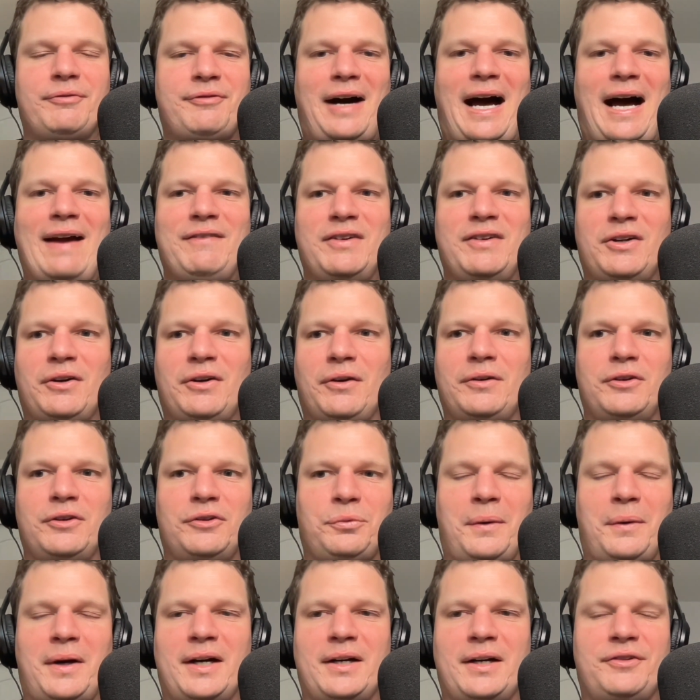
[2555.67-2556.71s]
5-year-old
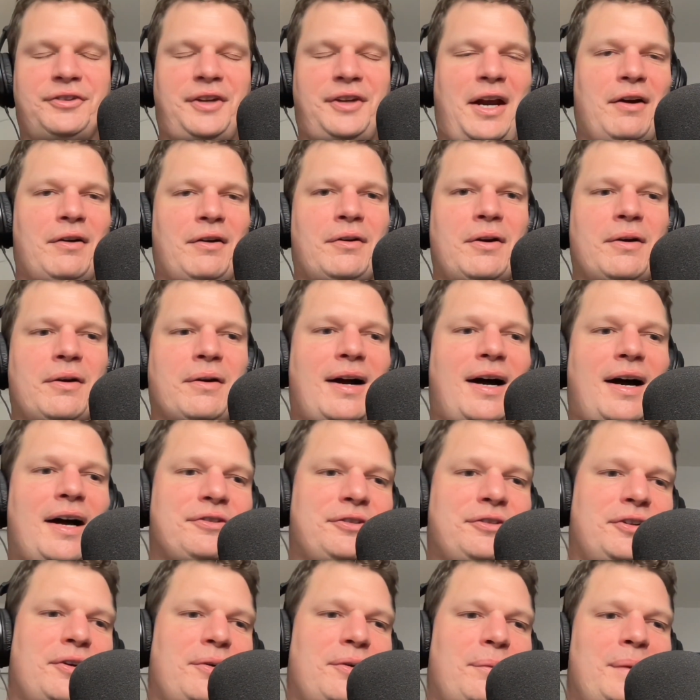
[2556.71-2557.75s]
who's wearing a scarecrow
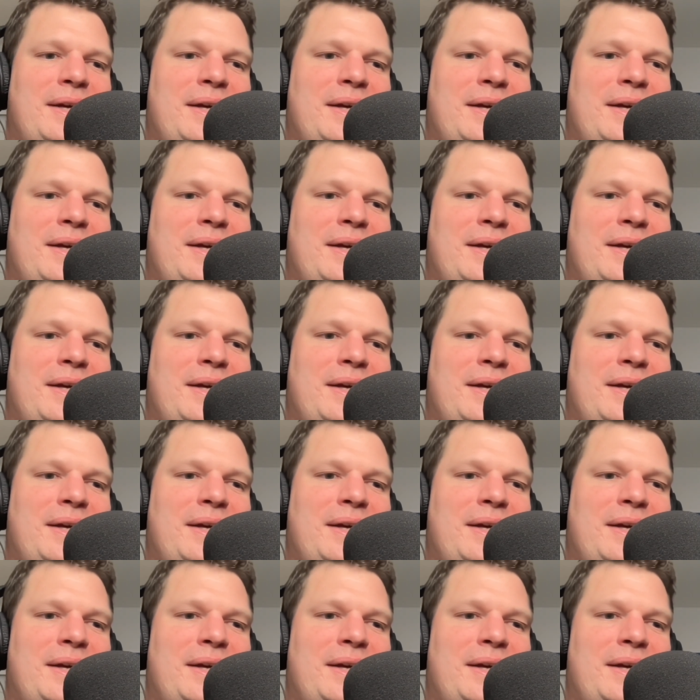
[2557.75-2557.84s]
costume,